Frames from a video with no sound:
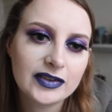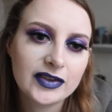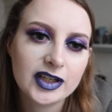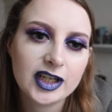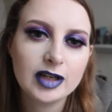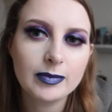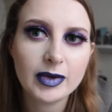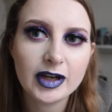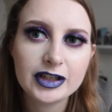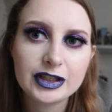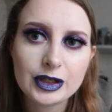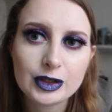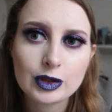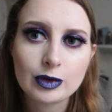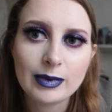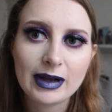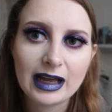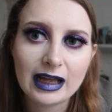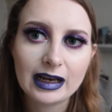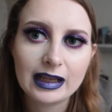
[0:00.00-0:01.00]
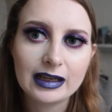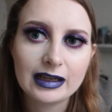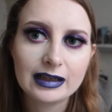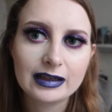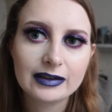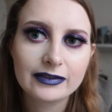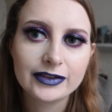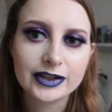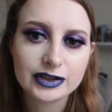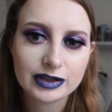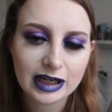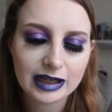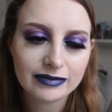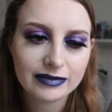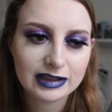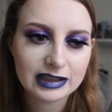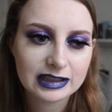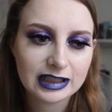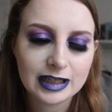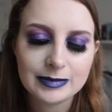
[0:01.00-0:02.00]
if I'm going to buy a neutral palette for
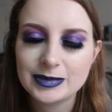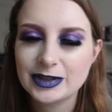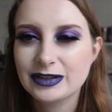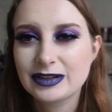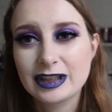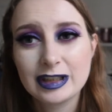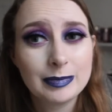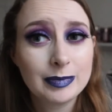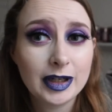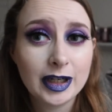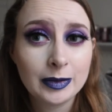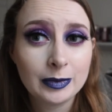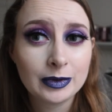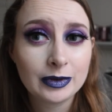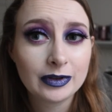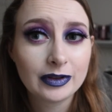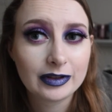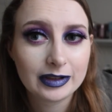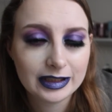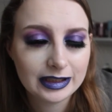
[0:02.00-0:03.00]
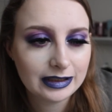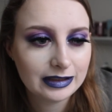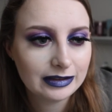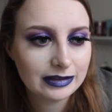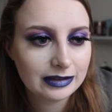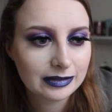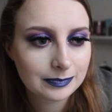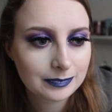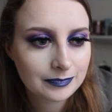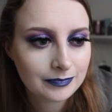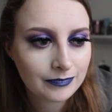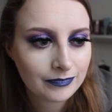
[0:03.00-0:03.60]
travelling, I'm just going to buy one that is